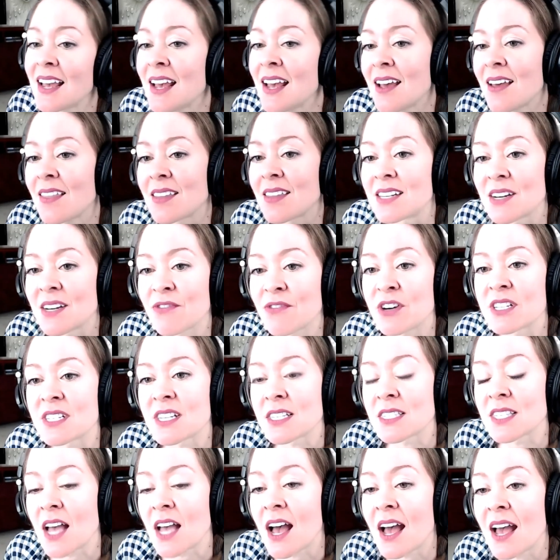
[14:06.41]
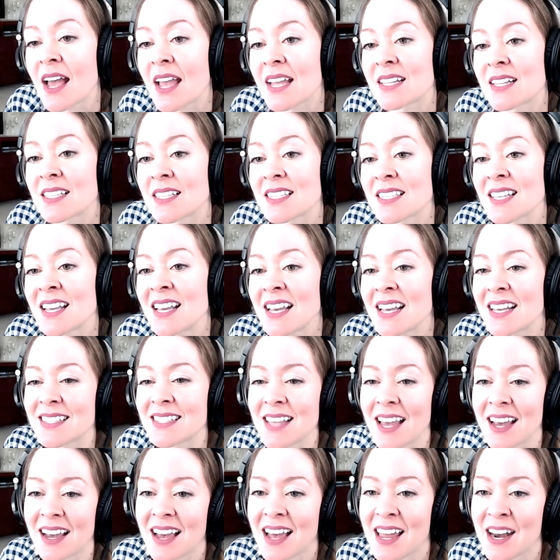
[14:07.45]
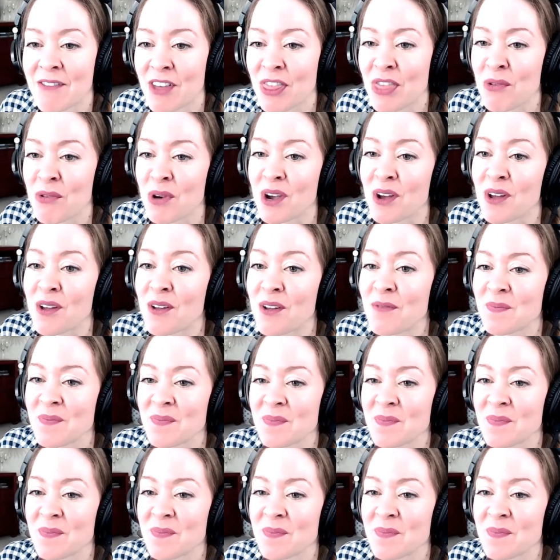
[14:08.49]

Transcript: the different designs? Is that kind of a thrill?